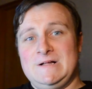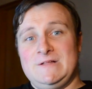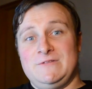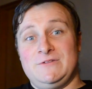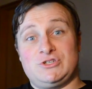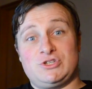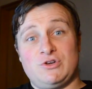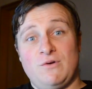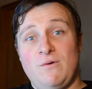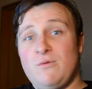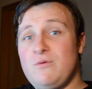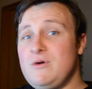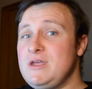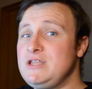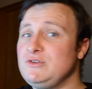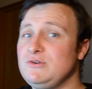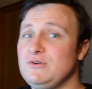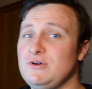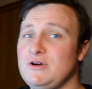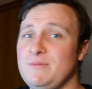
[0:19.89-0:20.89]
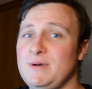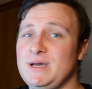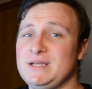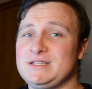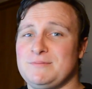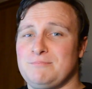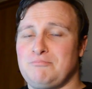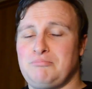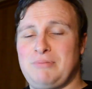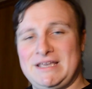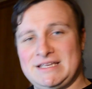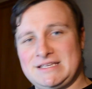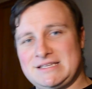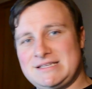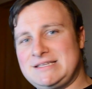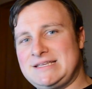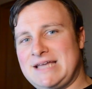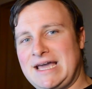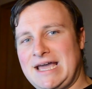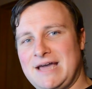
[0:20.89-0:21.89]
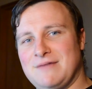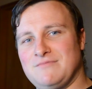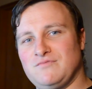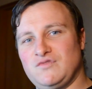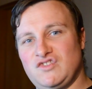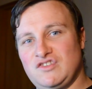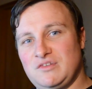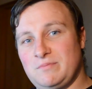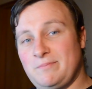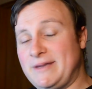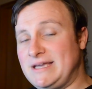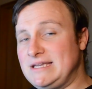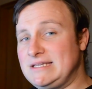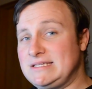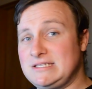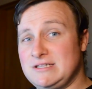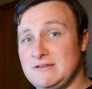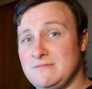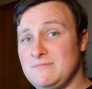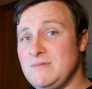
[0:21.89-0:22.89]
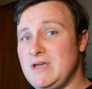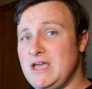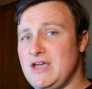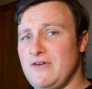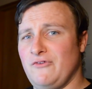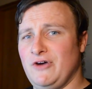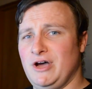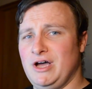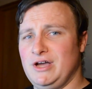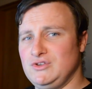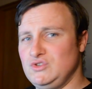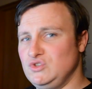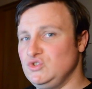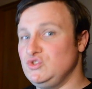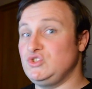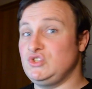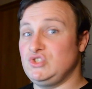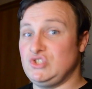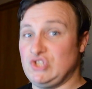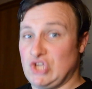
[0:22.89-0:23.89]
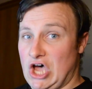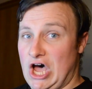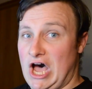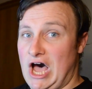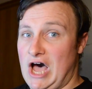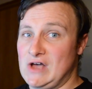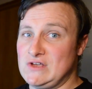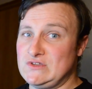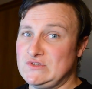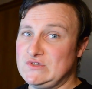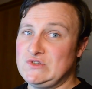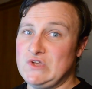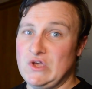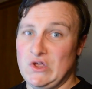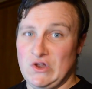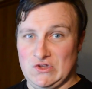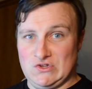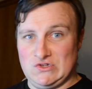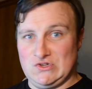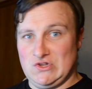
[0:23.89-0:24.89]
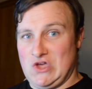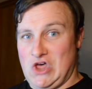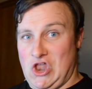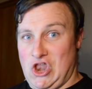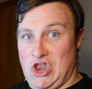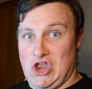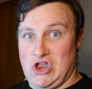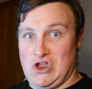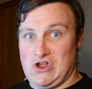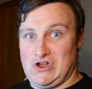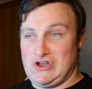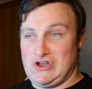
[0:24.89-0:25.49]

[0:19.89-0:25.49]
The show where we talk about the best damn space sim ever, Star Citizen.